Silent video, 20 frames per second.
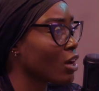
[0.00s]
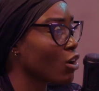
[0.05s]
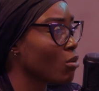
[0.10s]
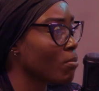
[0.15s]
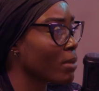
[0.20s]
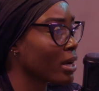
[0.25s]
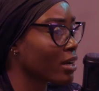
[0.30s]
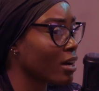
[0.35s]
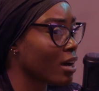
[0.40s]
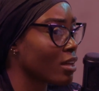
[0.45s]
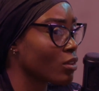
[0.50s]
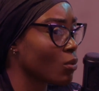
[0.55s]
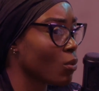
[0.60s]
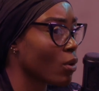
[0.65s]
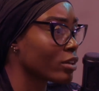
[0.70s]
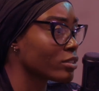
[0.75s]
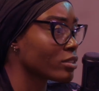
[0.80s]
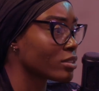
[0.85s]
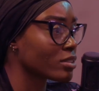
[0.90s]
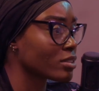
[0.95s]
that, oh my God, the
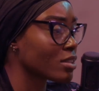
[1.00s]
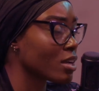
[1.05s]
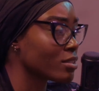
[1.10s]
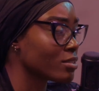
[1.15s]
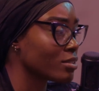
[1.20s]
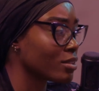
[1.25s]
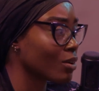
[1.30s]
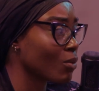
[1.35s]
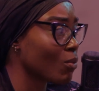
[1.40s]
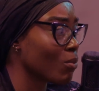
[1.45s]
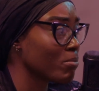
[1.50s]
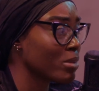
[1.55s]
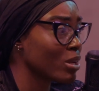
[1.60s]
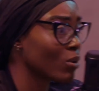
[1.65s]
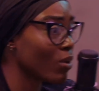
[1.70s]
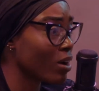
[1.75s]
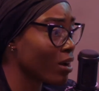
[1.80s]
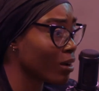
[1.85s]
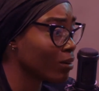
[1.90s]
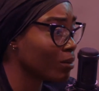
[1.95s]
water's disgusting.
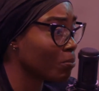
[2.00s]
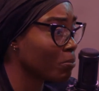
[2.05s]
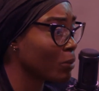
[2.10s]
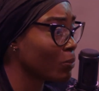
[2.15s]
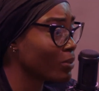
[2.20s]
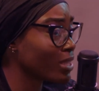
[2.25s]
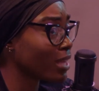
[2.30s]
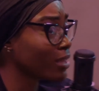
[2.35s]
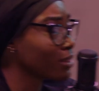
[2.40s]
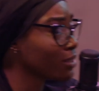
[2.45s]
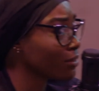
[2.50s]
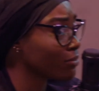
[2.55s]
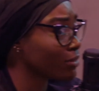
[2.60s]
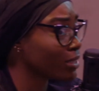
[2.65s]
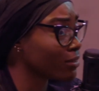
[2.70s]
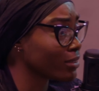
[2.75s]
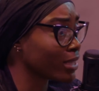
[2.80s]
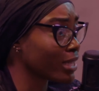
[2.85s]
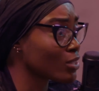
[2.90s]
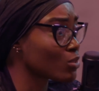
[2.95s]
Meanwhile, people that live
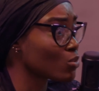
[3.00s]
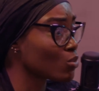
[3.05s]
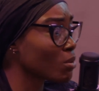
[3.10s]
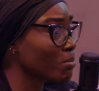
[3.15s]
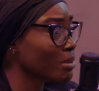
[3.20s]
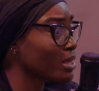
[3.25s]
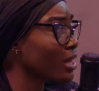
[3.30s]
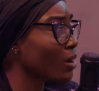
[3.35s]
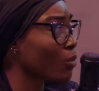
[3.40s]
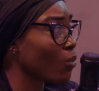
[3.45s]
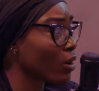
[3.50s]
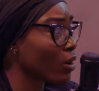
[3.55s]
there, they swim in that